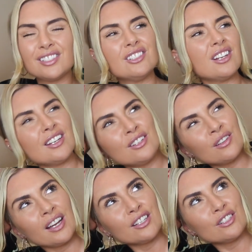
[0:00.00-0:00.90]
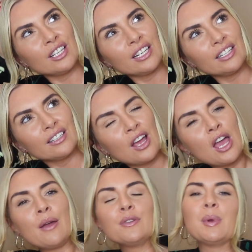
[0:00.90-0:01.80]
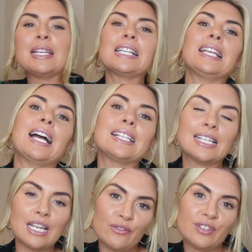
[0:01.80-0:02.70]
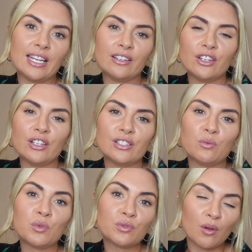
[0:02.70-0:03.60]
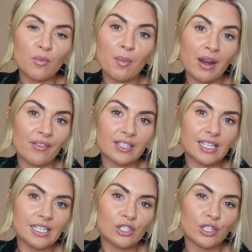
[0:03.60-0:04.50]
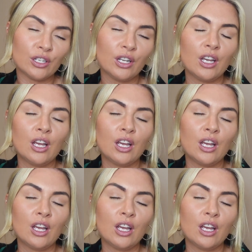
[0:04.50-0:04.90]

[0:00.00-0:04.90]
Shall I do that actually? It was basically asking if sadness will stop the manifestation.